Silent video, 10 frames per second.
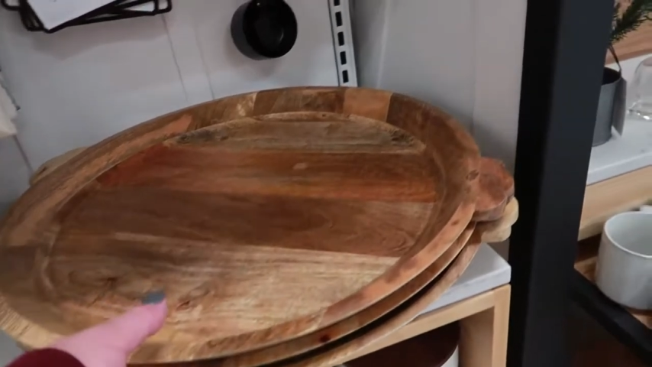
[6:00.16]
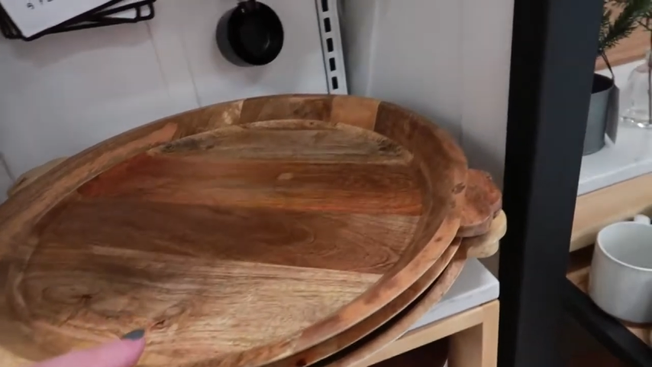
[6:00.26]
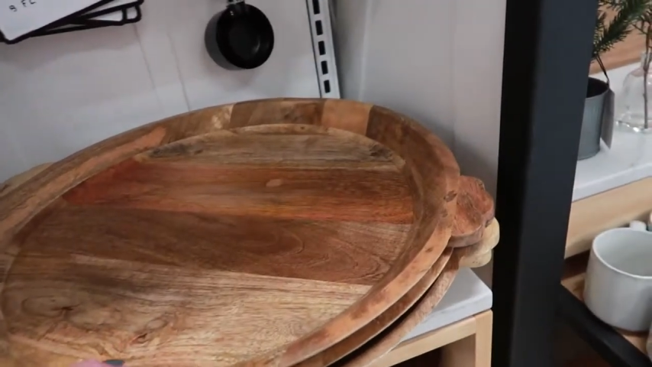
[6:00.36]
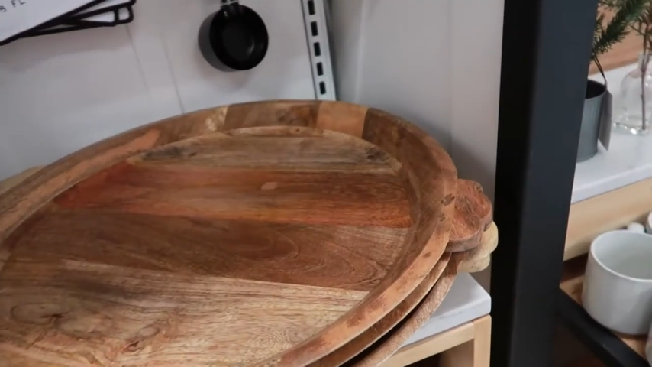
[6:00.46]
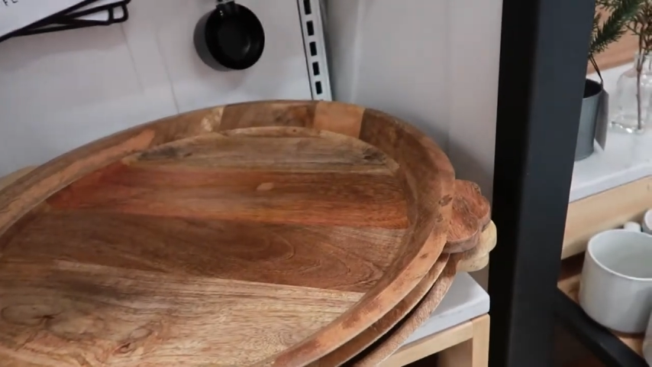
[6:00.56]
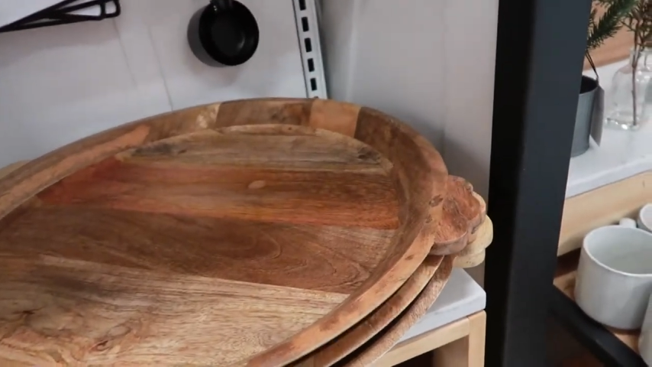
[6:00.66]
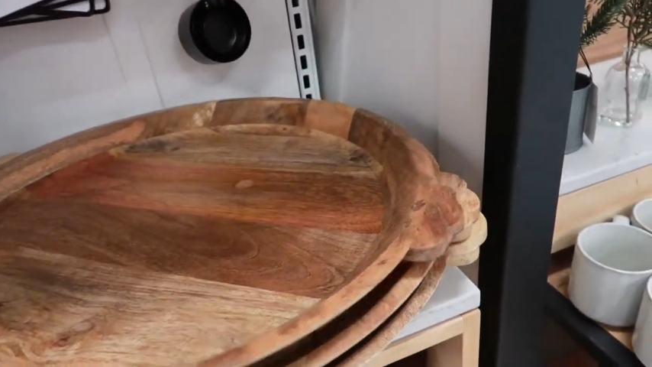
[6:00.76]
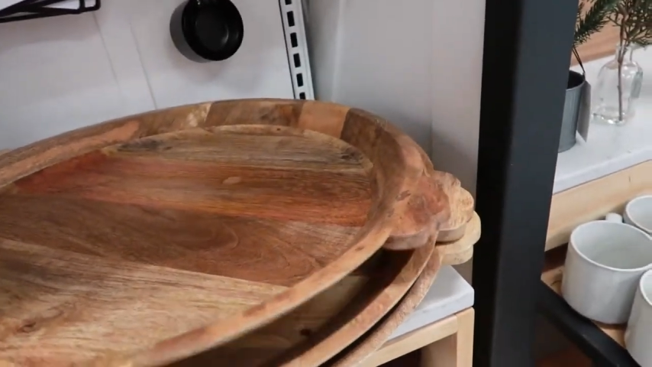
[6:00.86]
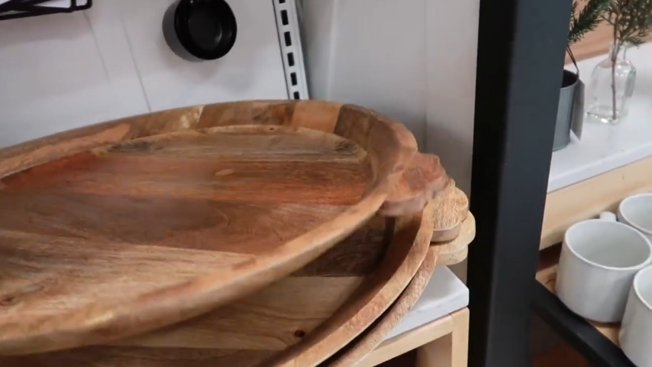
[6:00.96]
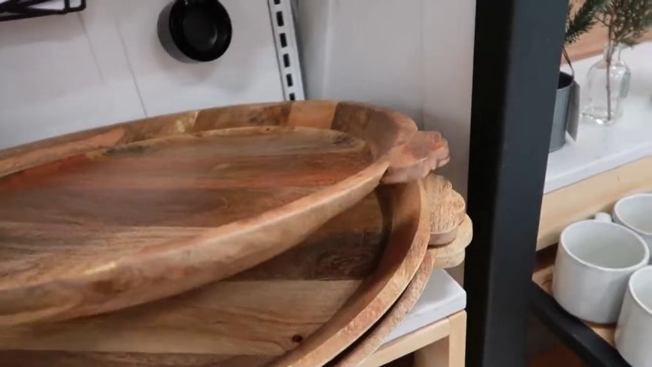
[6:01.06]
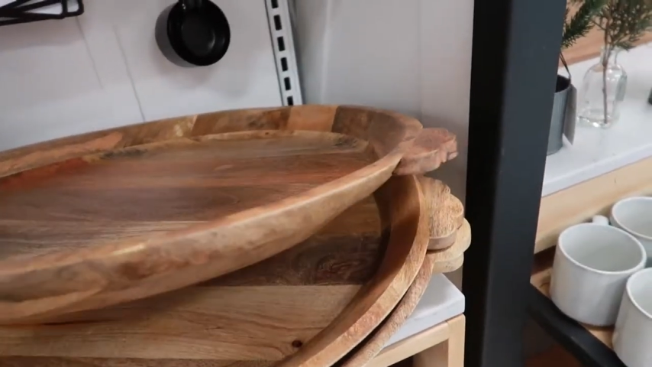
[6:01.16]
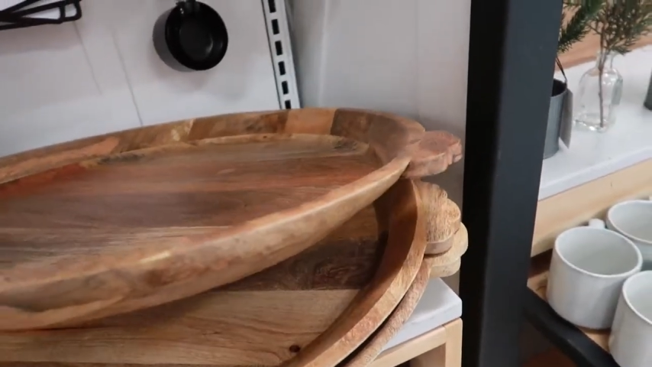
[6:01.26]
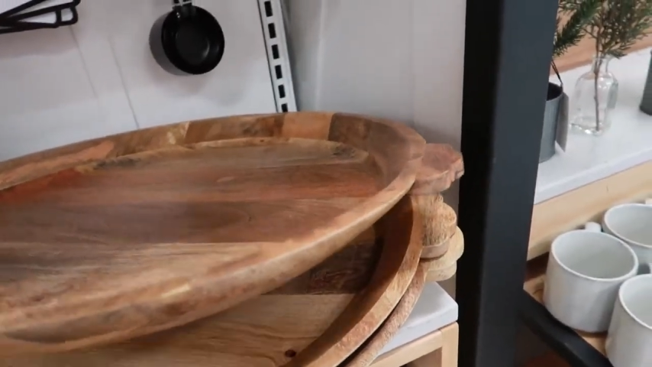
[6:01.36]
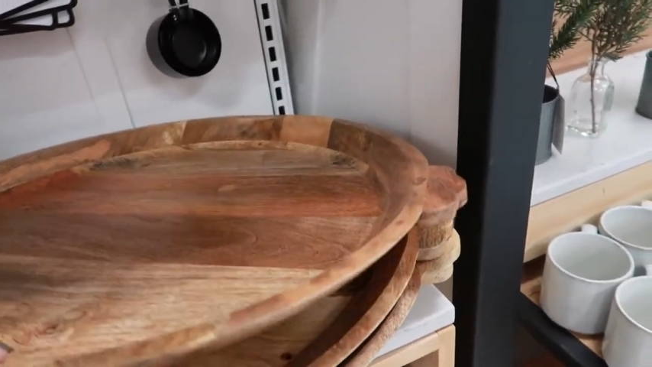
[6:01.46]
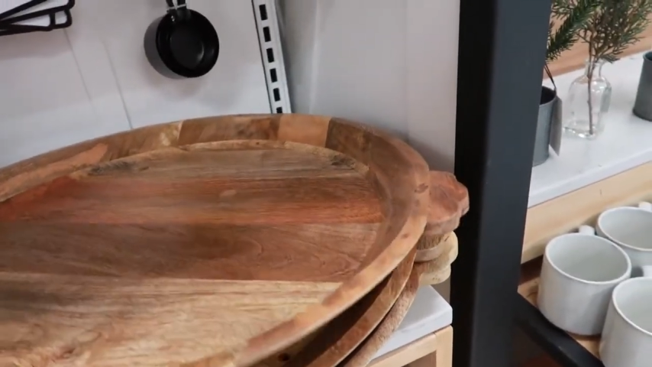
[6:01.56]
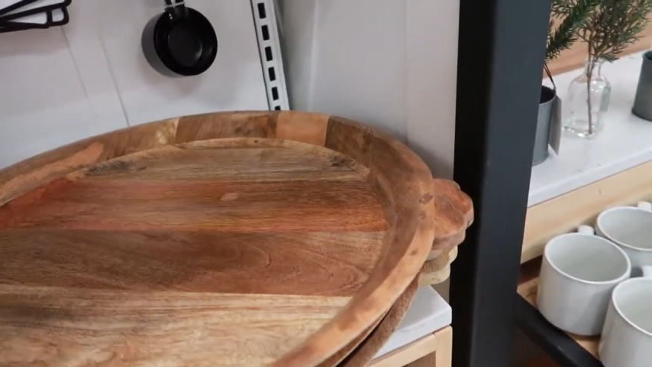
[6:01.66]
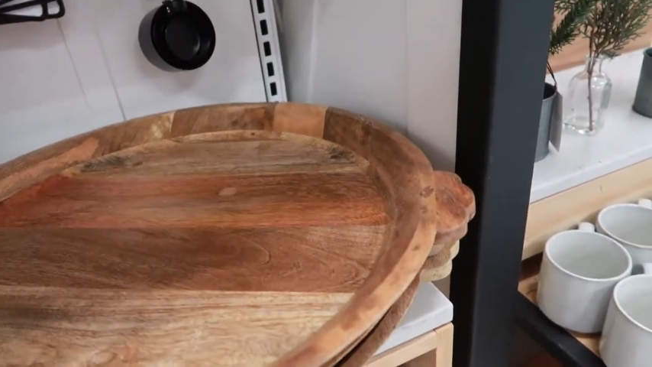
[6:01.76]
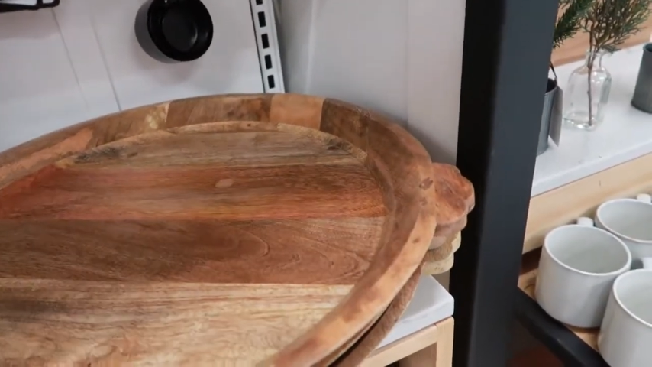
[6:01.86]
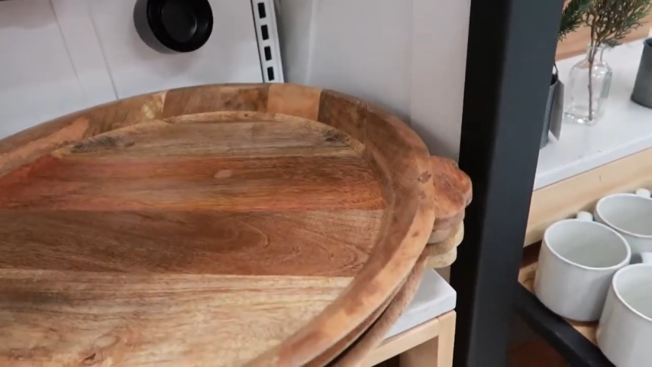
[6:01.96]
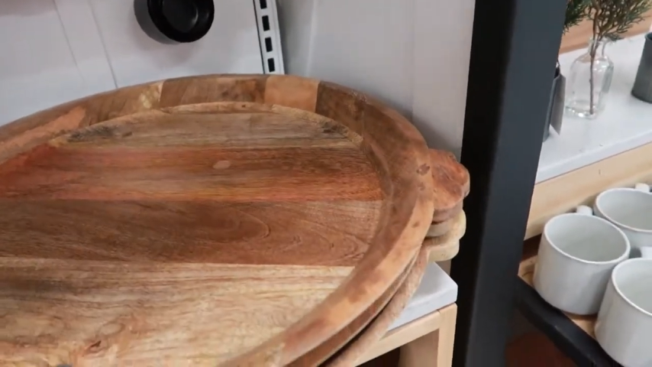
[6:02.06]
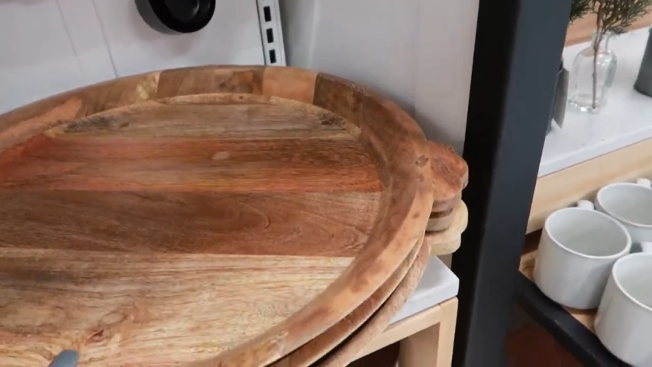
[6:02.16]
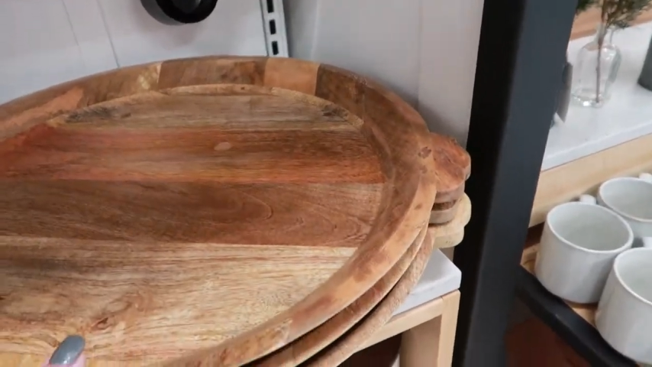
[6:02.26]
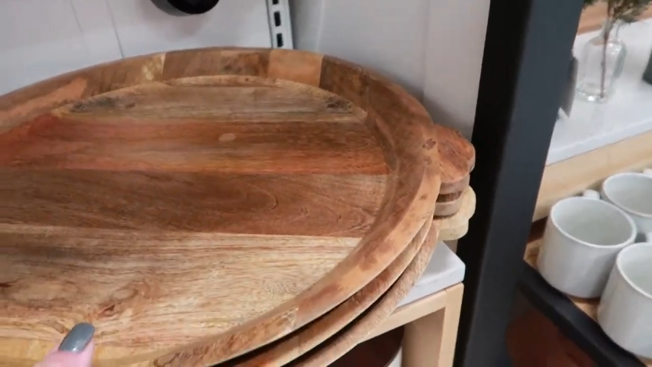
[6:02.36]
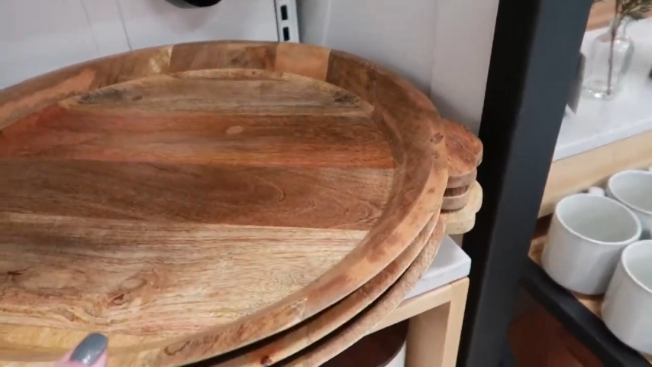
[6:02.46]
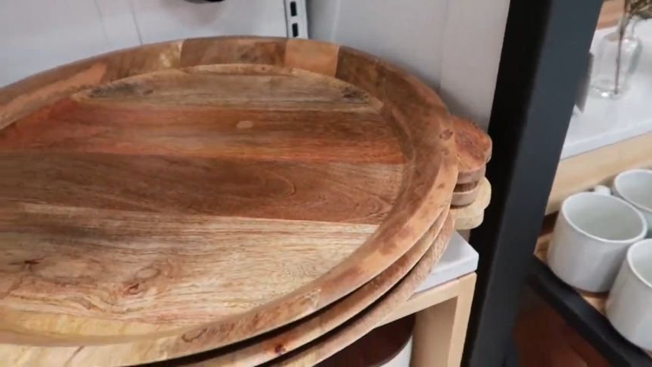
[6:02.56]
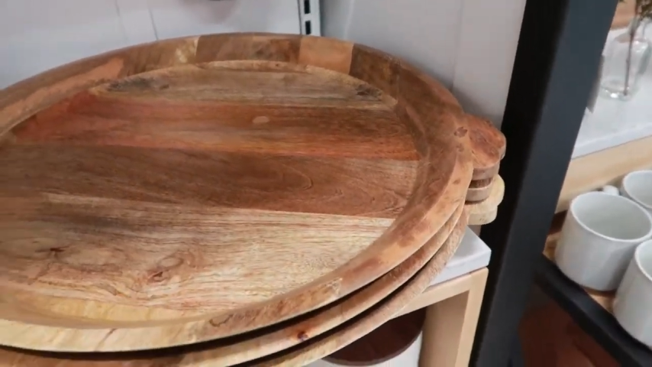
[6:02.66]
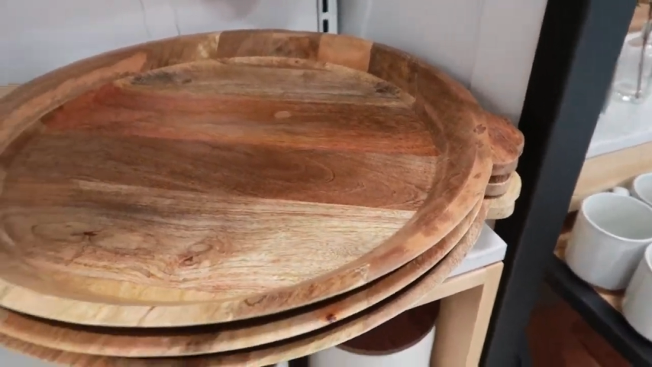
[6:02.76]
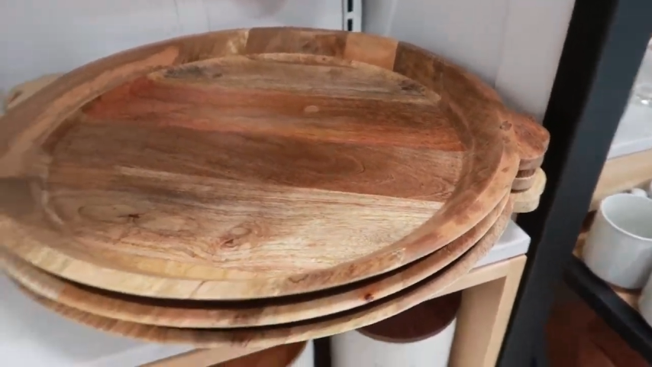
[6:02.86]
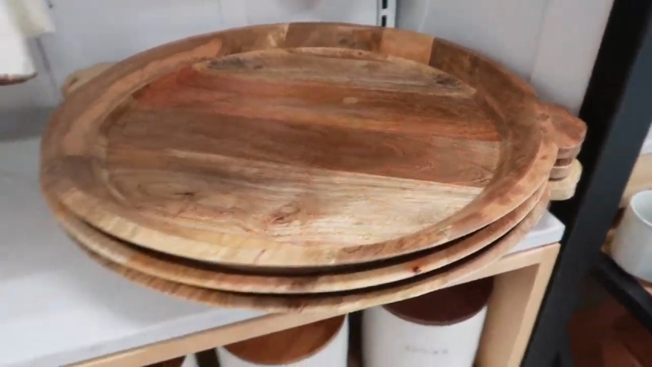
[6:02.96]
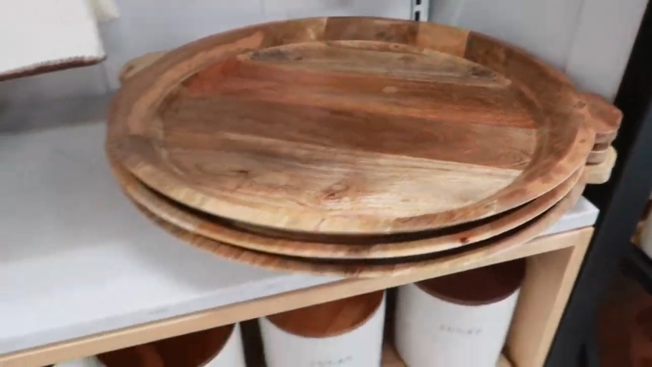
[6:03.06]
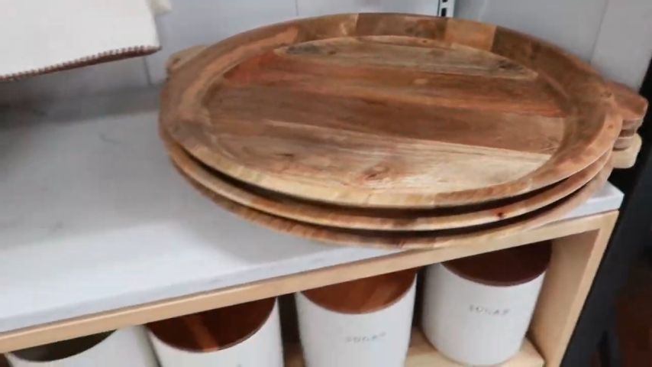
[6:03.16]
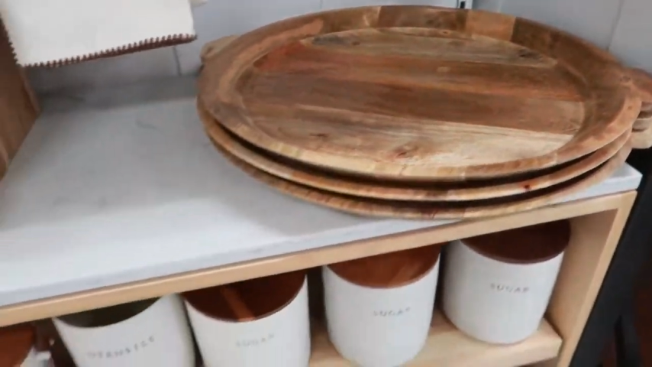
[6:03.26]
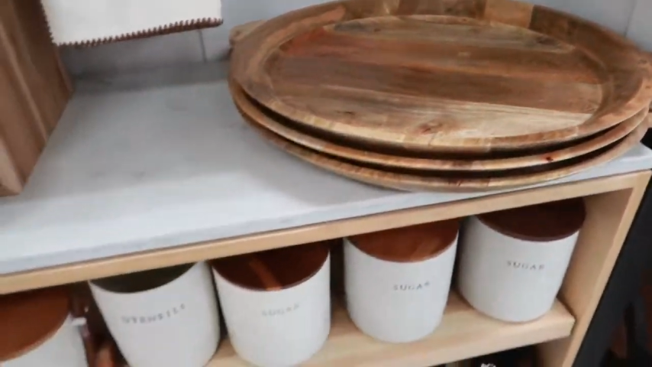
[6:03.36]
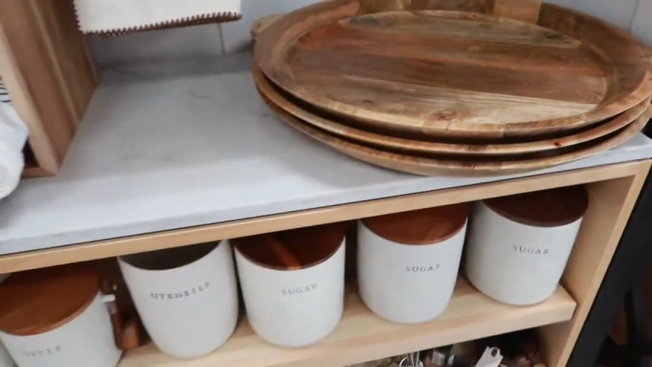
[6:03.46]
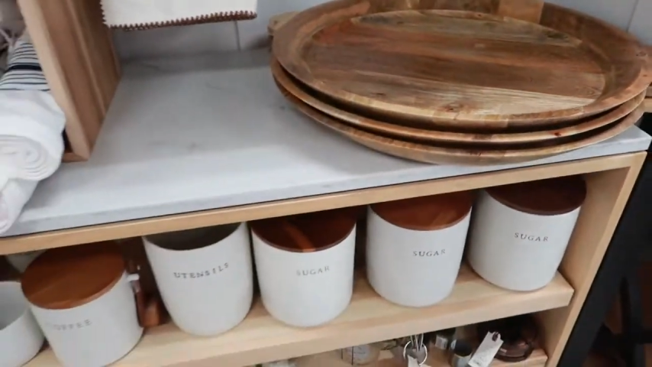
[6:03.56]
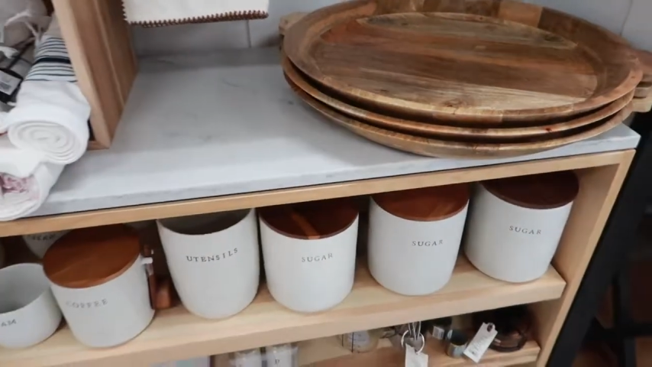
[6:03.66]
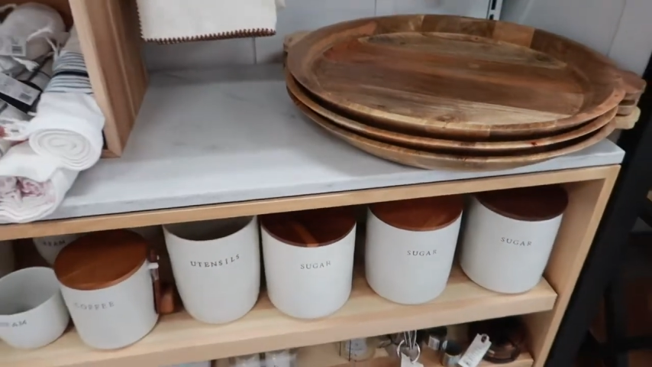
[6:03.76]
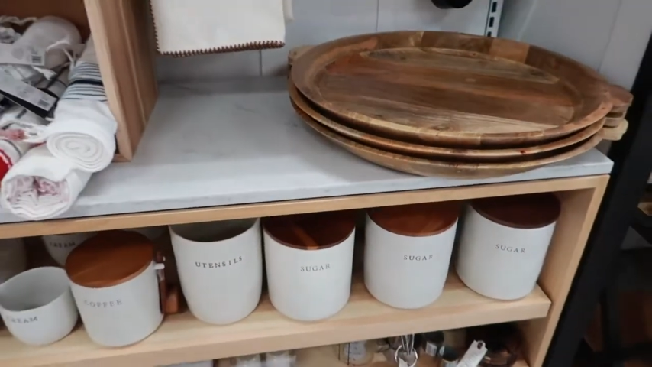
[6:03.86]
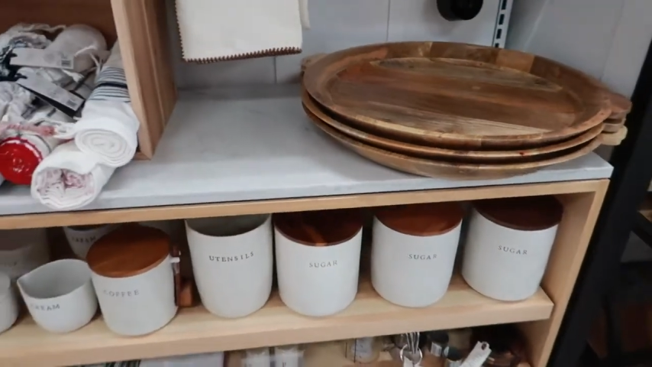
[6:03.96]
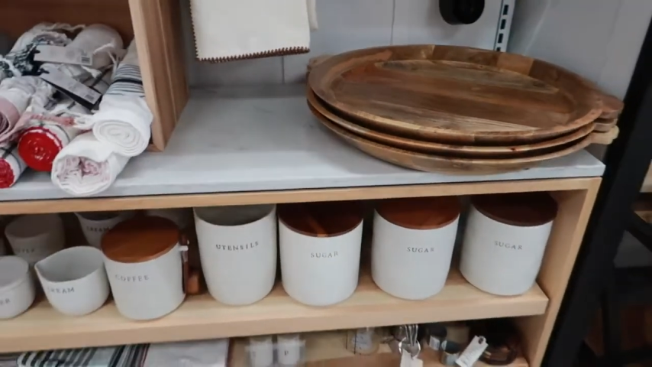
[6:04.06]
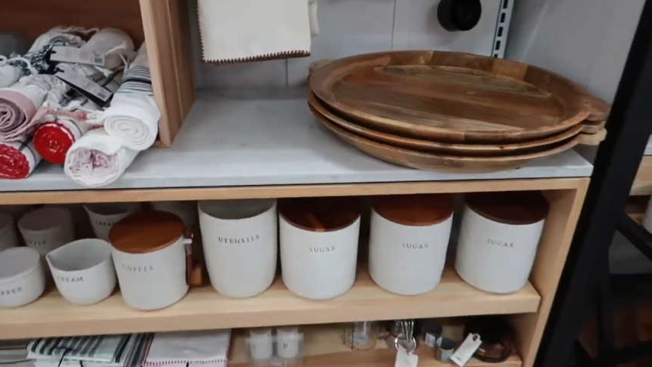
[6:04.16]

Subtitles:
(no speaker visible)